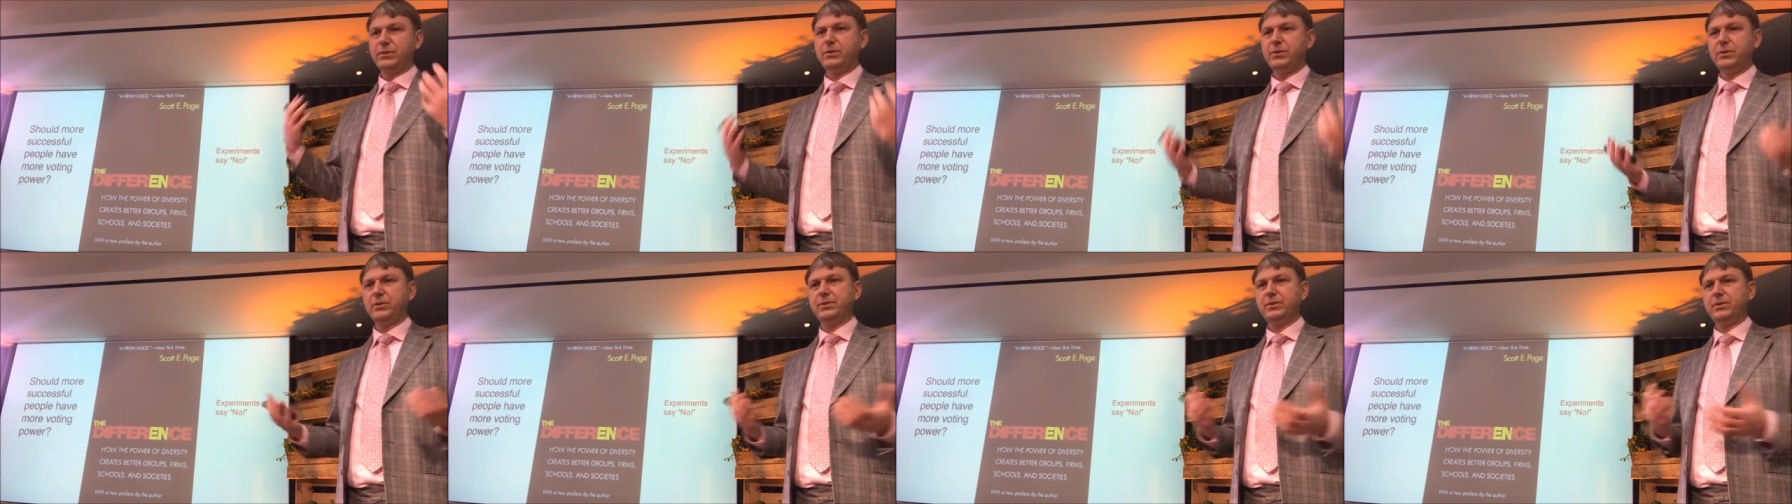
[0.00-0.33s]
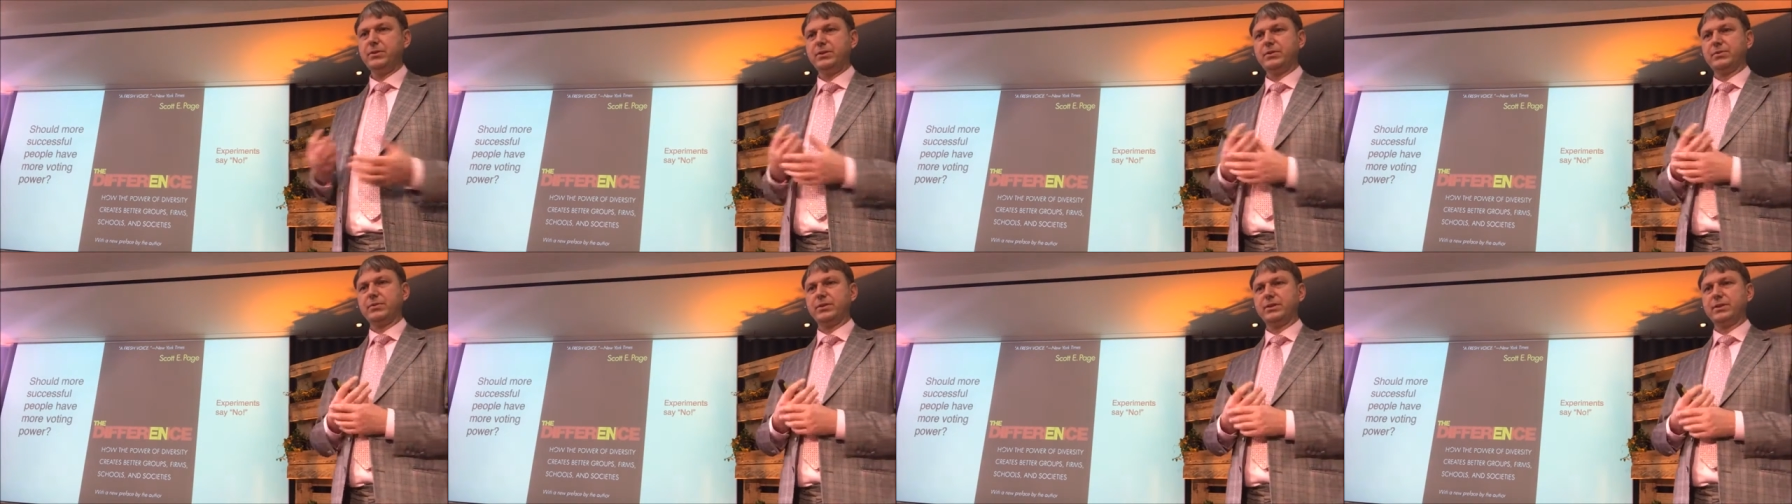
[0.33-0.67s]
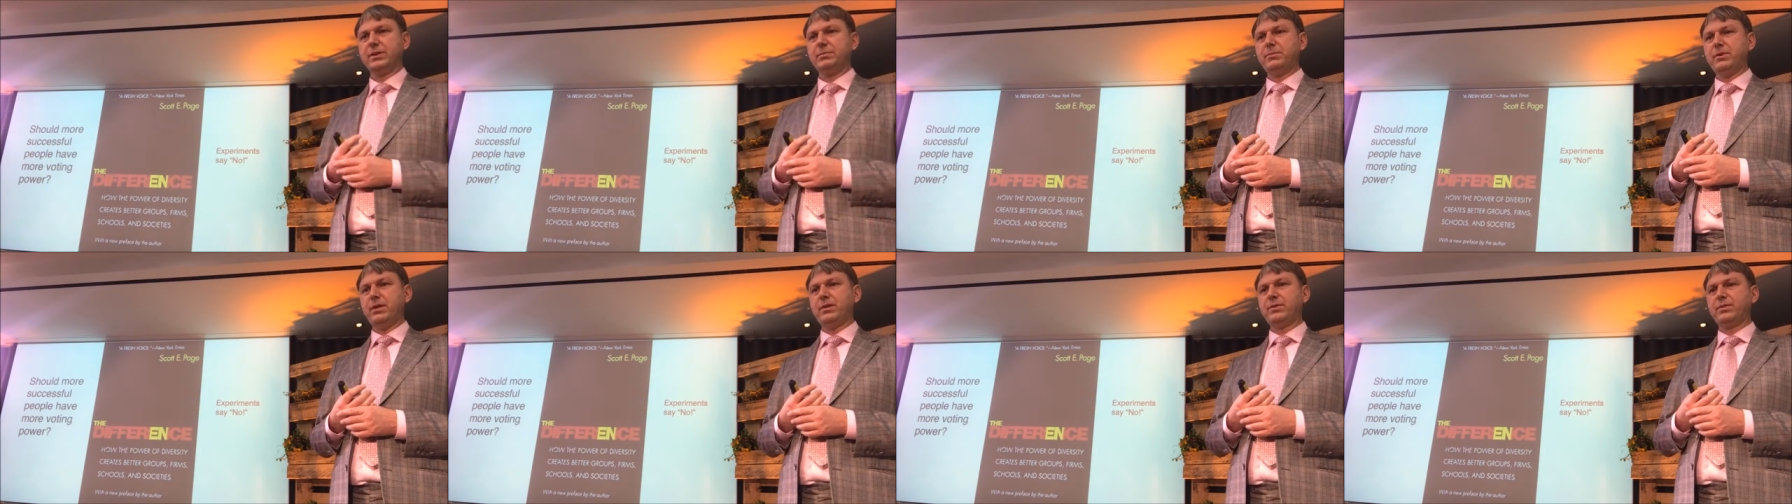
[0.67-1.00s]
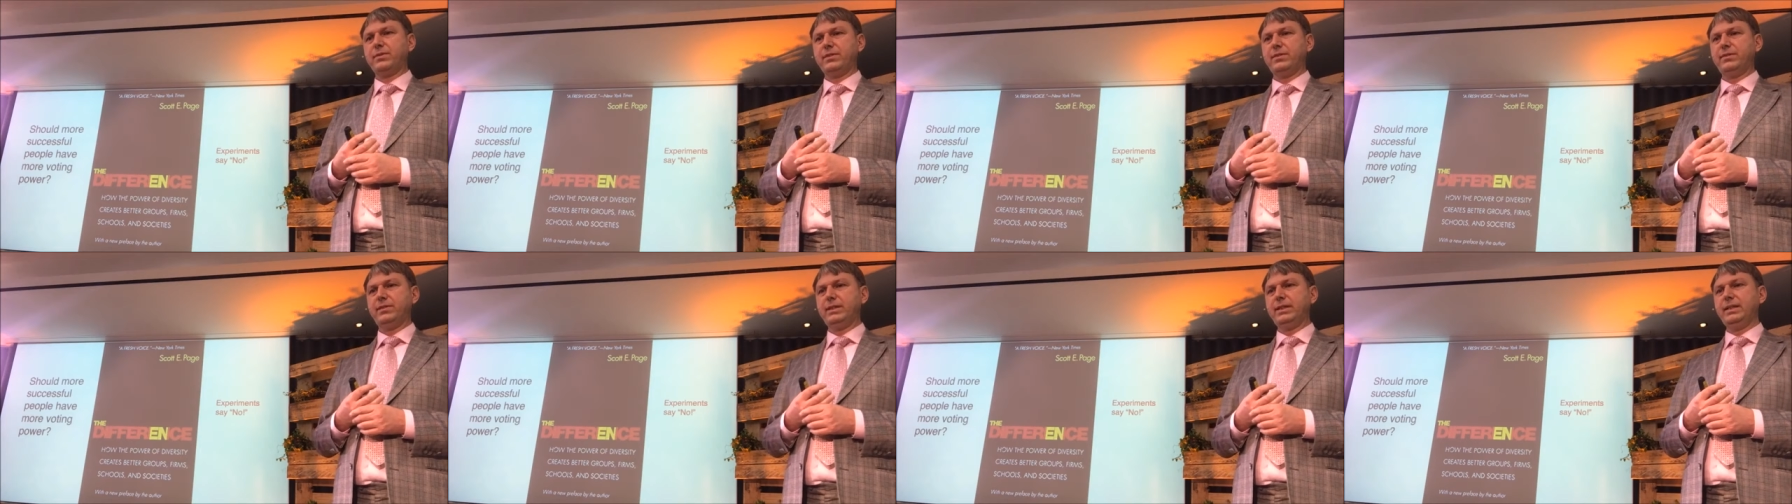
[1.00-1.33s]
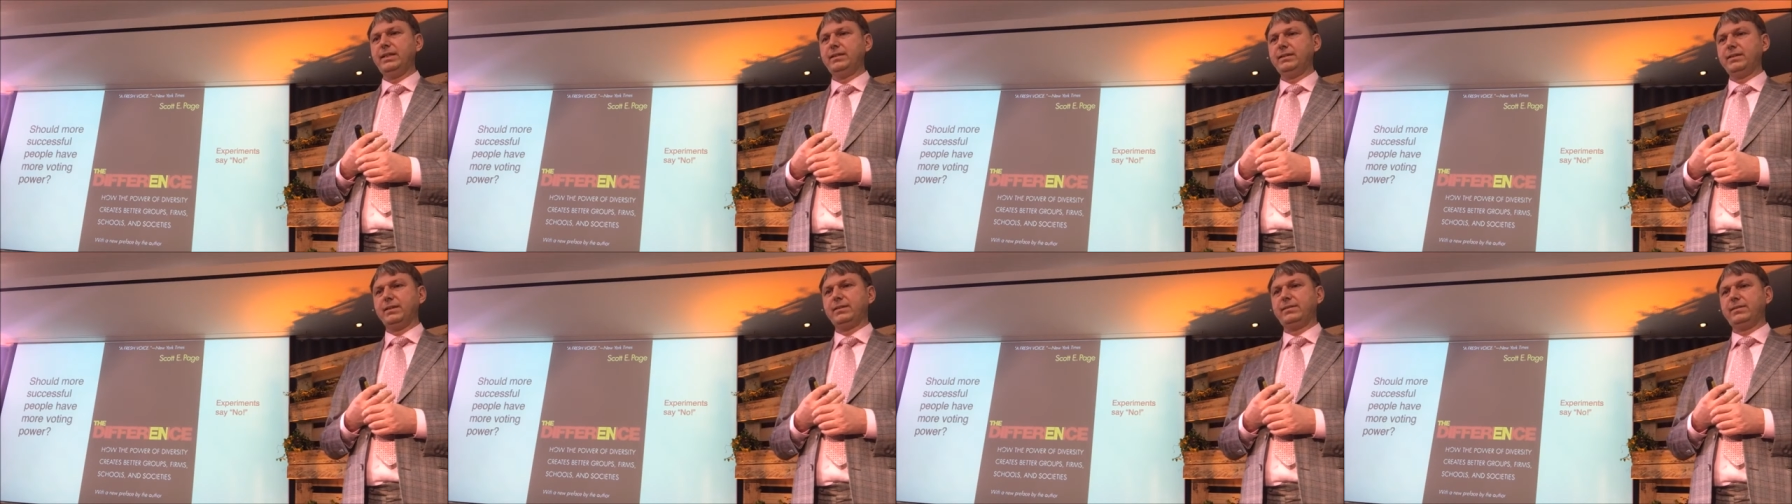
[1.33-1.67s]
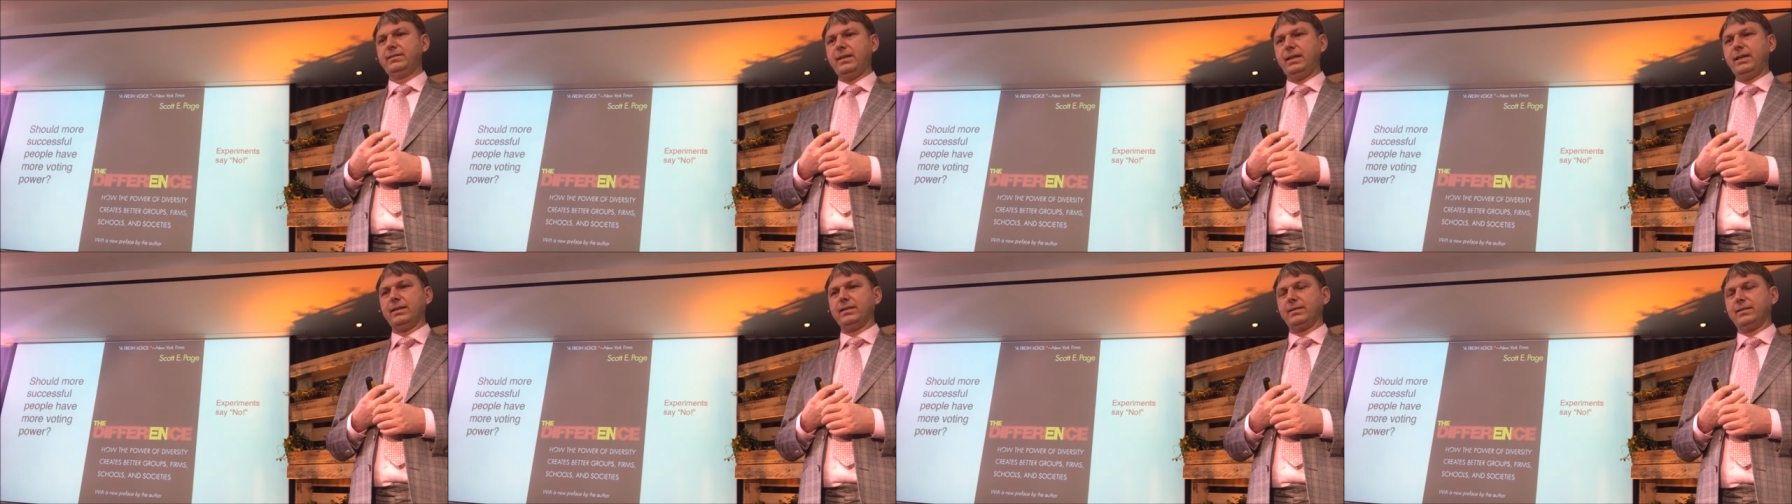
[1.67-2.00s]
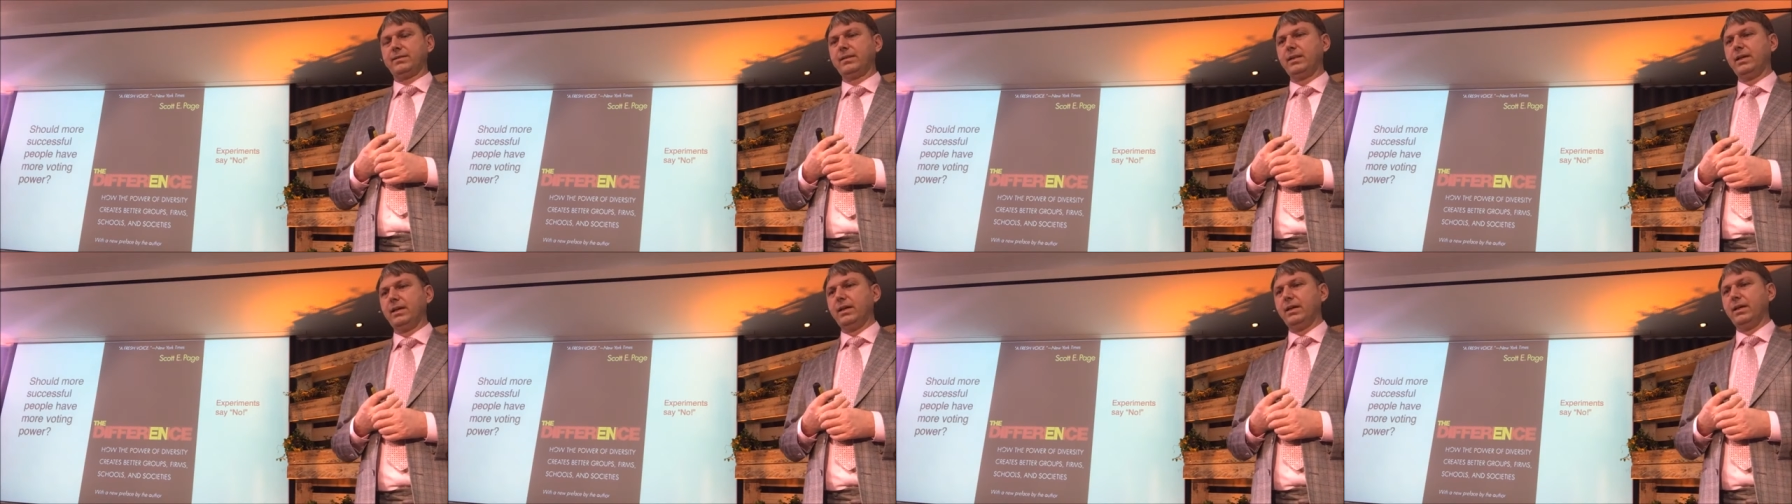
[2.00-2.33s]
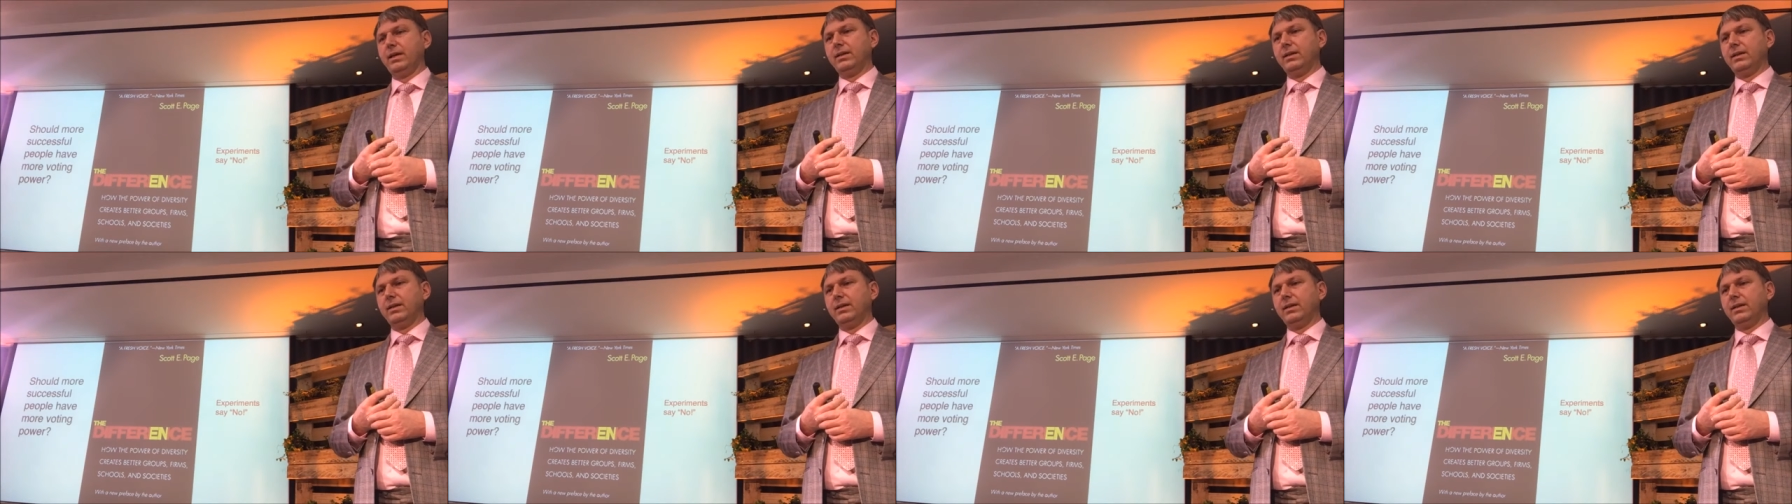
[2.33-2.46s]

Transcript: good news for democracy in a sense.